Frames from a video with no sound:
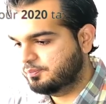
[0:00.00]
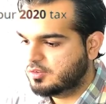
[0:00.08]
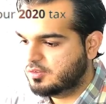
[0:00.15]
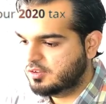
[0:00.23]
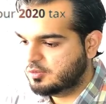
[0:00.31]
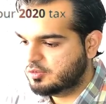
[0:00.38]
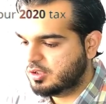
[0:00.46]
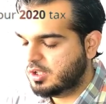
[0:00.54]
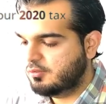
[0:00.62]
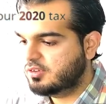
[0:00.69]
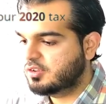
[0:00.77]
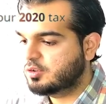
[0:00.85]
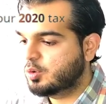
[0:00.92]
So this should give
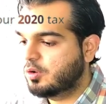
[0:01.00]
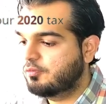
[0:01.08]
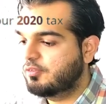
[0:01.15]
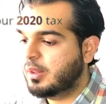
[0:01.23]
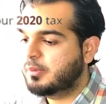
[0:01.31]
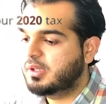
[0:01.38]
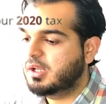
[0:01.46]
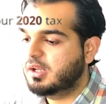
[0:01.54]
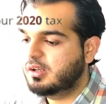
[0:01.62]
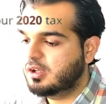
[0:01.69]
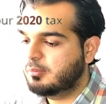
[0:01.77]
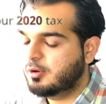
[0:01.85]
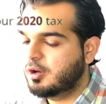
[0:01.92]
us a total family net
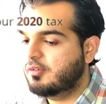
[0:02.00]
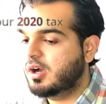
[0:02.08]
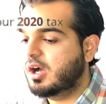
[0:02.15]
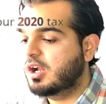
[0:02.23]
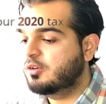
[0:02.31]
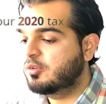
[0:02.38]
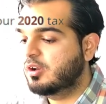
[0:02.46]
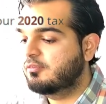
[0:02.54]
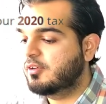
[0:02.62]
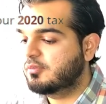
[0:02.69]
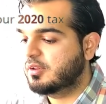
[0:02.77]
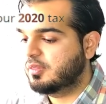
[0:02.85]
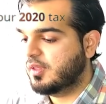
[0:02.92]
income of
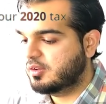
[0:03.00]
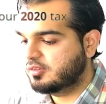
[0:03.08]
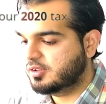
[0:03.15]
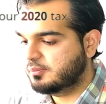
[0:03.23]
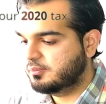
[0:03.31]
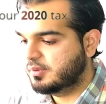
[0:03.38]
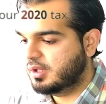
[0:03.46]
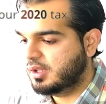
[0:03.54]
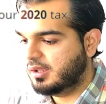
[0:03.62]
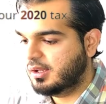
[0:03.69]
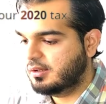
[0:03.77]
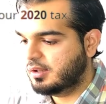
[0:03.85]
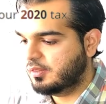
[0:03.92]
150,000.
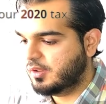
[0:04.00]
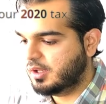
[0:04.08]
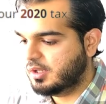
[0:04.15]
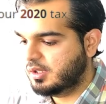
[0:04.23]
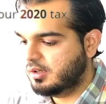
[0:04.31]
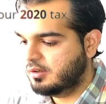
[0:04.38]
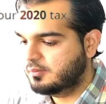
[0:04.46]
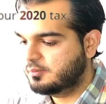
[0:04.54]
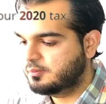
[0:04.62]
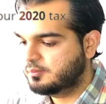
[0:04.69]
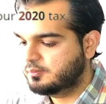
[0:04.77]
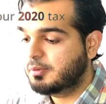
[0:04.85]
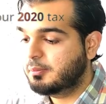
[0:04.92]
Again, nothing in here,
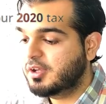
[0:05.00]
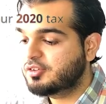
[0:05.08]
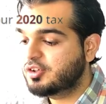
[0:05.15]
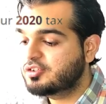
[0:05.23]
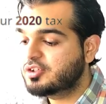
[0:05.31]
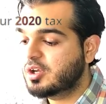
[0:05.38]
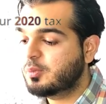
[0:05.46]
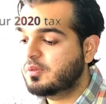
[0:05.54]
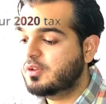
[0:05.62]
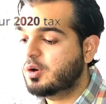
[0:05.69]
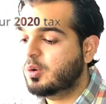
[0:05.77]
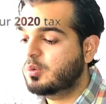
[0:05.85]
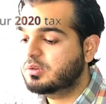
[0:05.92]
but make sure you check with
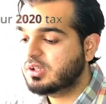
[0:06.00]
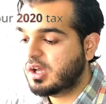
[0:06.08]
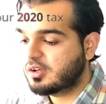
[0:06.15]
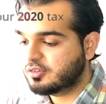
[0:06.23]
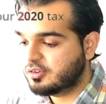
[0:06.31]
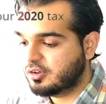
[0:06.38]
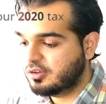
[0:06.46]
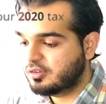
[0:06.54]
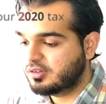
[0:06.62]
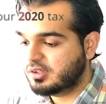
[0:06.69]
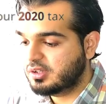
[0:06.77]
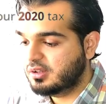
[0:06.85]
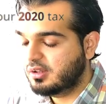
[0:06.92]
your own tax return to
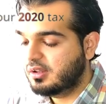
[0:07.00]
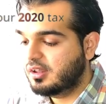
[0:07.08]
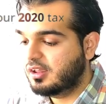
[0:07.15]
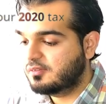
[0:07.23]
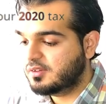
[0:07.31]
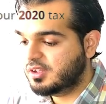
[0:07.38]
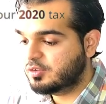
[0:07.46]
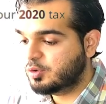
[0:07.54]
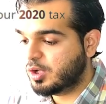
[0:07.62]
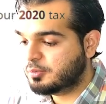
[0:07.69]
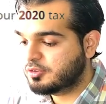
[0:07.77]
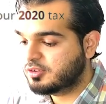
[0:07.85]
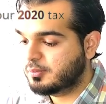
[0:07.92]
see if these 2
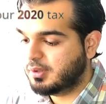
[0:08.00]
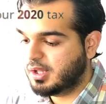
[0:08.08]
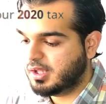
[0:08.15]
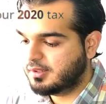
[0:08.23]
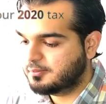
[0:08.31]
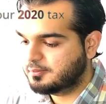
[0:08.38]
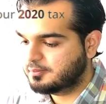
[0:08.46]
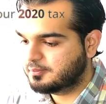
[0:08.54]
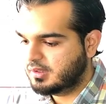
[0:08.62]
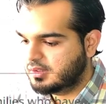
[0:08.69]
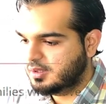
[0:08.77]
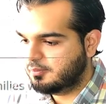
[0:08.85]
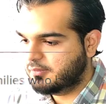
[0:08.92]
options apply.
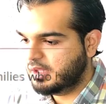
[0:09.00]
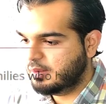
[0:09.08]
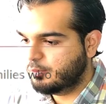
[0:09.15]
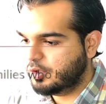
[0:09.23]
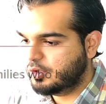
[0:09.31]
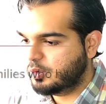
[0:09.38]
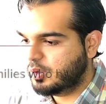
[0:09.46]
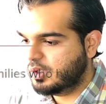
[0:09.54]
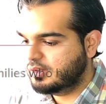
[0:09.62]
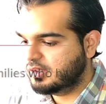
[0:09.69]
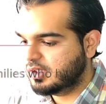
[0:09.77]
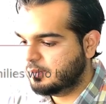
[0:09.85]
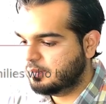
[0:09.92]
Same thing, I'm going to go ahead
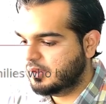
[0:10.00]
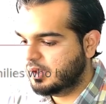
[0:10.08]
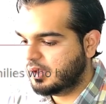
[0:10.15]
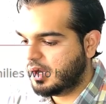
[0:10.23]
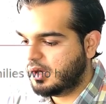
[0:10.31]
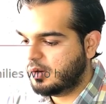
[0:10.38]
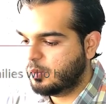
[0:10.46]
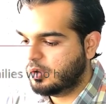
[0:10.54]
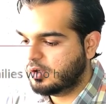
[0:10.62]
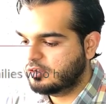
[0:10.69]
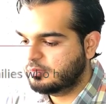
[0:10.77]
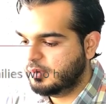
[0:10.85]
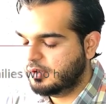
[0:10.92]
and skip the Canada
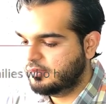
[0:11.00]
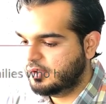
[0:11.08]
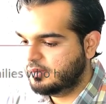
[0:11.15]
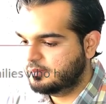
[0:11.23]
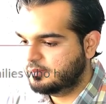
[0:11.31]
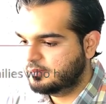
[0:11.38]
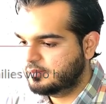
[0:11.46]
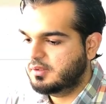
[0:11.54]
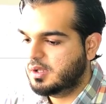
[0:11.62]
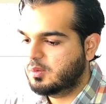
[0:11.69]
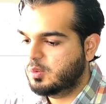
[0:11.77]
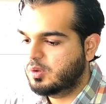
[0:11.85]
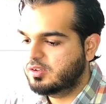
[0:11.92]
Workers Benefit.
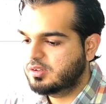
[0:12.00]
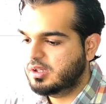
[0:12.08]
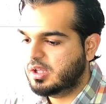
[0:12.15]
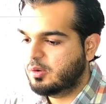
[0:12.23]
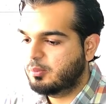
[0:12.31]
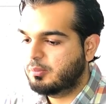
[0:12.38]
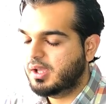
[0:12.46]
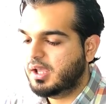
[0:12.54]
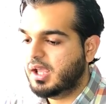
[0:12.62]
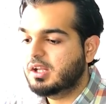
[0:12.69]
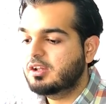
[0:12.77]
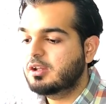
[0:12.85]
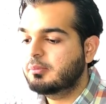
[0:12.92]
Now notice now my
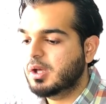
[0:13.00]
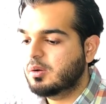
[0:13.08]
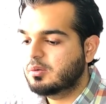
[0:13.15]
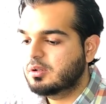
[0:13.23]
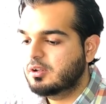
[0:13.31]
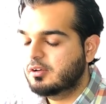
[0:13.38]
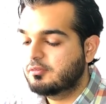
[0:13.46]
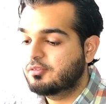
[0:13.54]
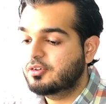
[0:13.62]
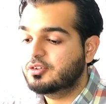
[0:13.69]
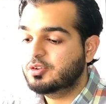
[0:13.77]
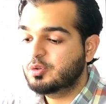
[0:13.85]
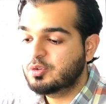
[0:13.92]
annual amount
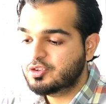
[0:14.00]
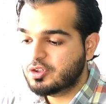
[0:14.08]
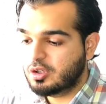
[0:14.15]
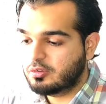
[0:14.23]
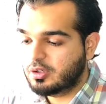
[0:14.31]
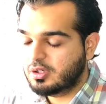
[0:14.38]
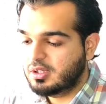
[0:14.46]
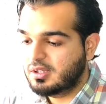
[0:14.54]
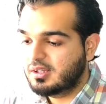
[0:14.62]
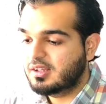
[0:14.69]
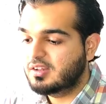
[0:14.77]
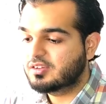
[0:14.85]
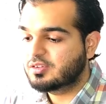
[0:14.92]
for 2 children
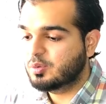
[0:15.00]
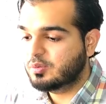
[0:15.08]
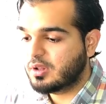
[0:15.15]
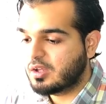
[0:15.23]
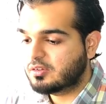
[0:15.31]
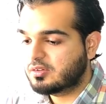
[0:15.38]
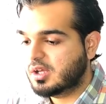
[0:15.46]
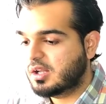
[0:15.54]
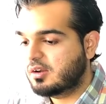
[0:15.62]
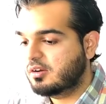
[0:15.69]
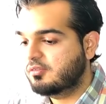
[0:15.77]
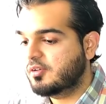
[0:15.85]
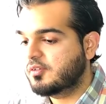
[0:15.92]
is
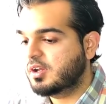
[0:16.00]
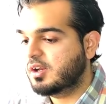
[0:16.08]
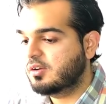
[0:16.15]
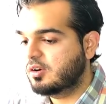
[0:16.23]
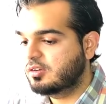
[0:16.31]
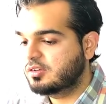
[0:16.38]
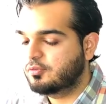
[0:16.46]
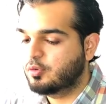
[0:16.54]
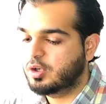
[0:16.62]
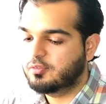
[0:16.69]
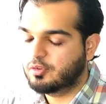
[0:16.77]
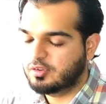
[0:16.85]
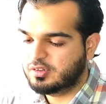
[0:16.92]

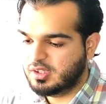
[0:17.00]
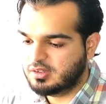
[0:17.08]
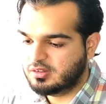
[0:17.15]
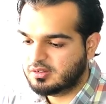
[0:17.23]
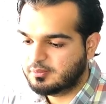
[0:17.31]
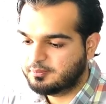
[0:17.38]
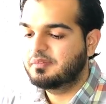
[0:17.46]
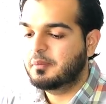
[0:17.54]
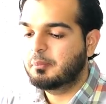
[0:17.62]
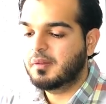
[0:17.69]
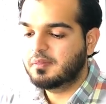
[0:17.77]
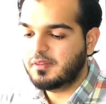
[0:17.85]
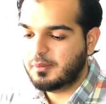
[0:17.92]
$2,959.44. The
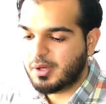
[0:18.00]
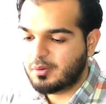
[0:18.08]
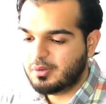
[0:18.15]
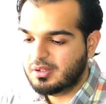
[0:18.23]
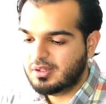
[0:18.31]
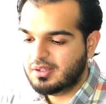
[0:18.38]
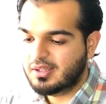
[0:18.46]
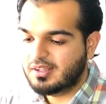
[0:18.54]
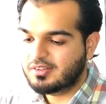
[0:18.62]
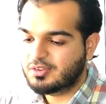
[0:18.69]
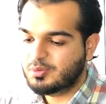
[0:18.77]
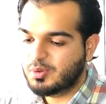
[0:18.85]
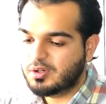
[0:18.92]
monthly amount
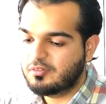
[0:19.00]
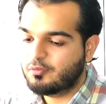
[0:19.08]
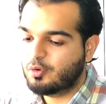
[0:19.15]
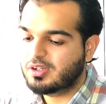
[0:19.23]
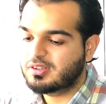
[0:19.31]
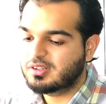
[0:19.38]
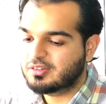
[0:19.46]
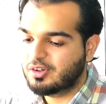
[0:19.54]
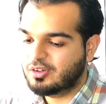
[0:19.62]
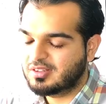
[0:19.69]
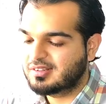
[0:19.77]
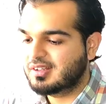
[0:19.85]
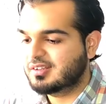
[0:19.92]
is
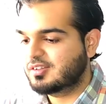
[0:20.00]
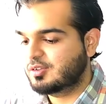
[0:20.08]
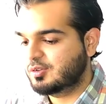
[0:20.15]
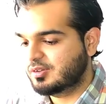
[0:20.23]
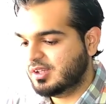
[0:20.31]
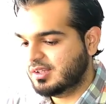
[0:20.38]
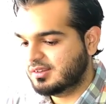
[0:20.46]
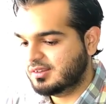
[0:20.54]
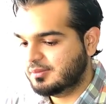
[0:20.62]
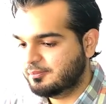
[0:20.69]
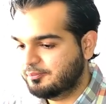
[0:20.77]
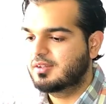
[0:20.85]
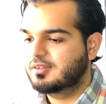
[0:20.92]
$246.62.
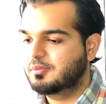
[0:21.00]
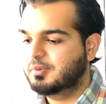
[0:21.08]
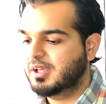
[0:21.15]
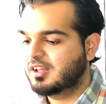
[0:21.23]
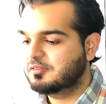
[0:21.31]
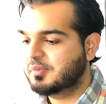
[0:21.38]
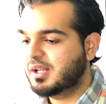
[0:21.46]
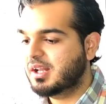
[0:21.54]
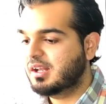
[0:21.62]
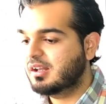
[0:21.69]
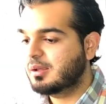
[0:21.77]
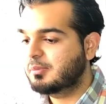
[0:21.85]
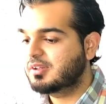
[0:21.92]
So because my net
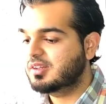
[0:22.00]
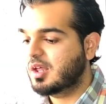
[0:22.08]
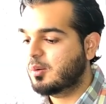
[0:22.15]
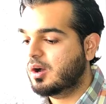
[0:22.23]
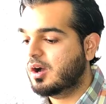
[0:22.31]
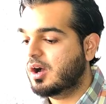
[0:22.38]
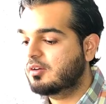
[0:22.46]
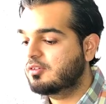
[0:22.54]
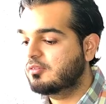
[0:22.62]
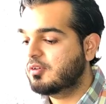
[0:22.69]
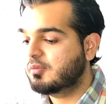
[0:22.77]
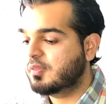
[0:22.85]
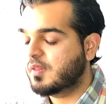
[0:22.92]
income is now
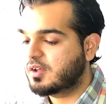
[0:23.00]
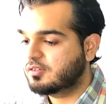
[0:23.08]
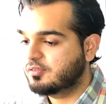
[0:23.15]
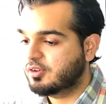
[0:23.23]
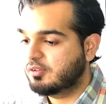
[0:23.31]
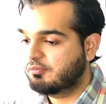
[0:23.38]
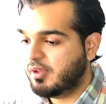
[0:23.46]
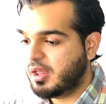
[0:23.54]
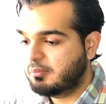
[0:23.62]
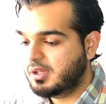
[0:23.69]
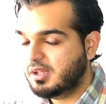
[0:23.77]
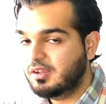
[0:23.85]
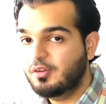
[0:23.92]
$150,000 for the
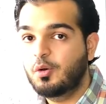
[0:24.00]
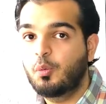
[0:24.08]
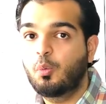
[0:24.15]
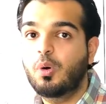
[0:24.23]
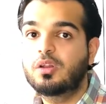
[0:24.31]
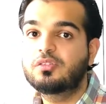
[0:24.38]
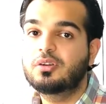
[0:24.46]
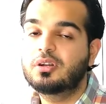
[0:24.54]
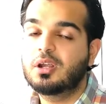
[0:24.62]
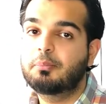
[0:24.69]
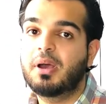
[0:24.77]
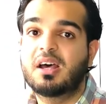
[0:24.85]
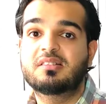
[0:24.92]
family, once your
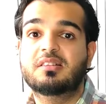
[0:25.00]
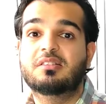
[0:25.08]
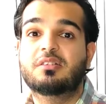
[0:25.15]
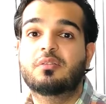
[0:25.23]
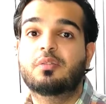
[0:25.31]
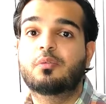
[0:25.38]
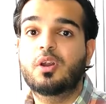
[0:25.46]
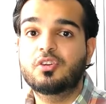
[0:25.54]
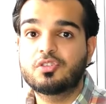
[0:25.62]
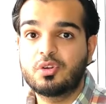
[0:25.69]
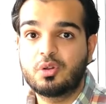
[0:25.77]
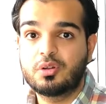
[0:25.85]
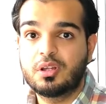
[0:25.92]
income passes a certain
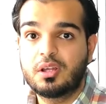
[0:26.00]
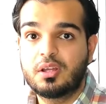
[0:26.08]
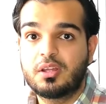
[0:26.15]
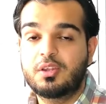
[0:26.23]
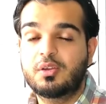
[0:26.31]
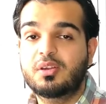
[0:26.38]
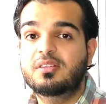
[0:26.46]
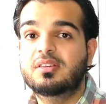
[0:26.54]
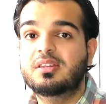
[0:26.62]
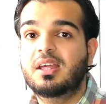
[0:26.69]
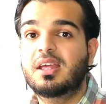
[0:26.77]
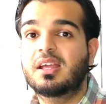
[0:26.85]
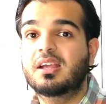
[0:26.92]
threshold, you can
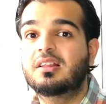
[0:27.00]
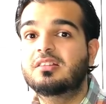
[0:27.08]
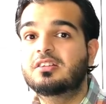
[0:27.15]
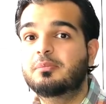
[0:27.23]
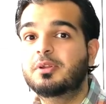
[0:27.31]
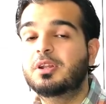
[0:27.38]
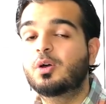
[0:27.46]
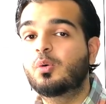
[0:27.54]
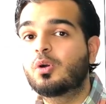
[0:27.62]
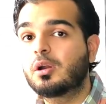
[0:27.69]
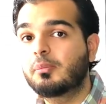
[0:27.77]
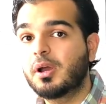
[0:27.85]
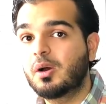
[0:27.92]
see a considerably
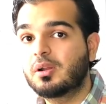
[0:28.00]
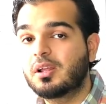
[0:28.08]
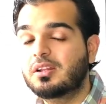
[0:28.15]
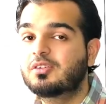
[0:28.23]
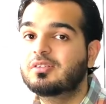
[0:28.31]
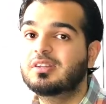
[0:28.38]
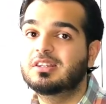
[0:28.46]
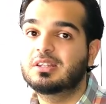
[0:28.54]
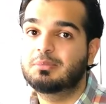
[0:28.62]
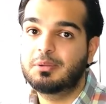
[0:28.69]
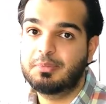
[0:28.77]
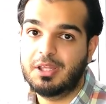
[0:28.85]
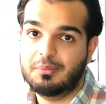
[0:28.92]
lower amount in your
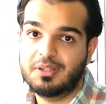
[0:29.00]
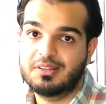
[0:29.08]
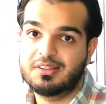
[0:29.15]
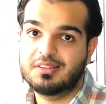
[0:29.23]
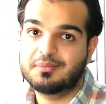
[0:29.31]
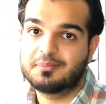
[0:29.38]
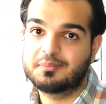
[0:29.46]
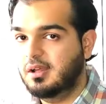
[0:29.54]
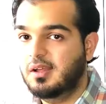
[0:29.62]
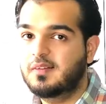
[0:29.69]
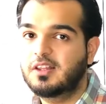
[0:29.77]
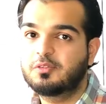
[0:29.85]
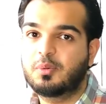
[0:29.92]
CCB payments.
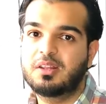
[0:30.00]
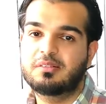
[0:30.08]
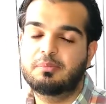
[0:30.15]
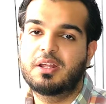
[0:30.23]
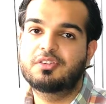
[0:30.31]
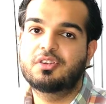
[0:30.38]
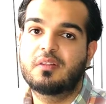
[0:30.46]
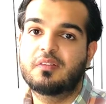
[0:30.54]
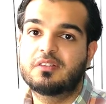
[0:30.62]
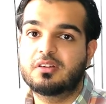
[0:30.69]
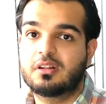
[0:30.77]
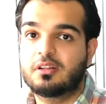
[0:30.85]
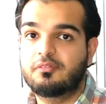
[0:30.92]
And that's what I mentioned at the
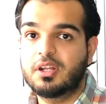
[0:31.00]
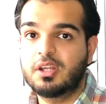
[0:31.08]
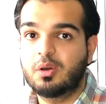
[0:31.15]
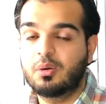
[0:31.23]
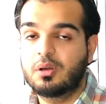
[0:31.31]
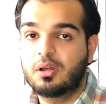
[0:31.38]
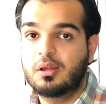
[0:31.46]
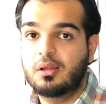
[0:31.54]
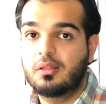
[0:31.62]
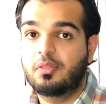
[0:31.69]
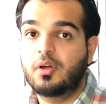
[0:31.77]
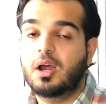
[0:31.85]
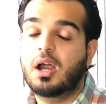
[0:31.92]
start of the video.
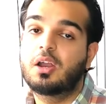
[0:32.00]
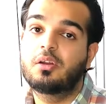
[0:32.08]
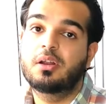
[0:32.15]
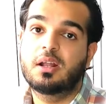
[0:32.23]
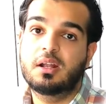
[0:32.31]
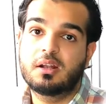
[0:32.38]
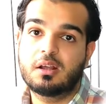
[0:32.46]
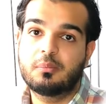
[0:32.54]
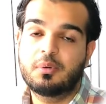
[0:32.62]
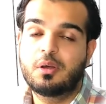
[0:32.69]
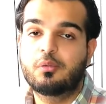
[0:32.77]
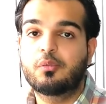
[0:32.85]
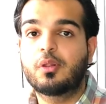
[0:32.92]
The higher your net
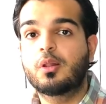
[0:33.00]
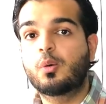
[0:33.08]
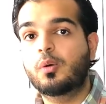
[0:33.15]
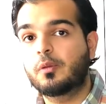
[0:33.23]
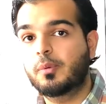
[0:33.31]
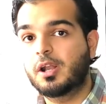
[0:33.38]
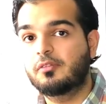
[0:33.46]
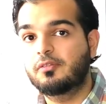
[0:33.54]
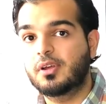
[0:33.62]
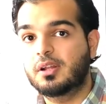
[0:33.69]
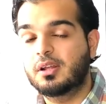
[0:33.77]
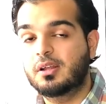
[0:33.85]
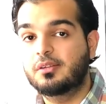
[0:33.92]
income, the lower the
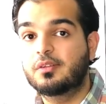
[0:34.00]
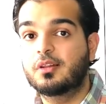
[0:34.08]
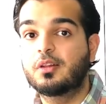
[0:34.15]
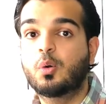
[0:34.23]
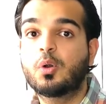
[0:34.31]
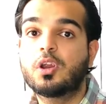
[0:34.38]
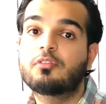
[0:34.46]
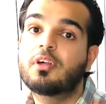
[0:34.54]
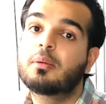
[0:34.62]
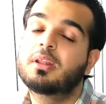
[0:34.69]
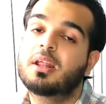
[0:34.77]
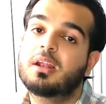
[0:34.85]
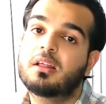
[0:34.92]
benefit. The lower your
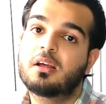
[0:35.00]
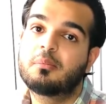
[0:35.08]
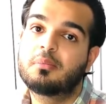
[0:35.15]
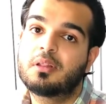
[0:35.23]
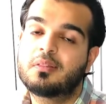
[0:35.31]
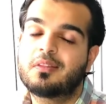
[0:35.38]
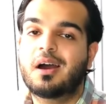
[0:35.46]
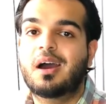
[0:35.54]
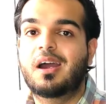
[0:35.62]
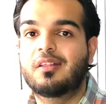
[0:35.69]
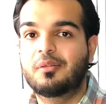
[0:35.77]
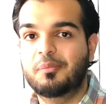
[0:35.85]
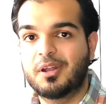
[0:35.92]
family net income, the
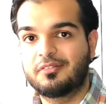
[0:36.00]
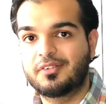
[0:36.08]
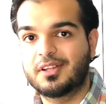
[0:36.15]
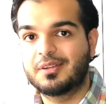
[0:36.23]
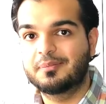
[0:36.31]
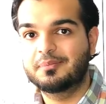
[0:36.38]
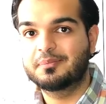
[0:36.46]
higher the benefit.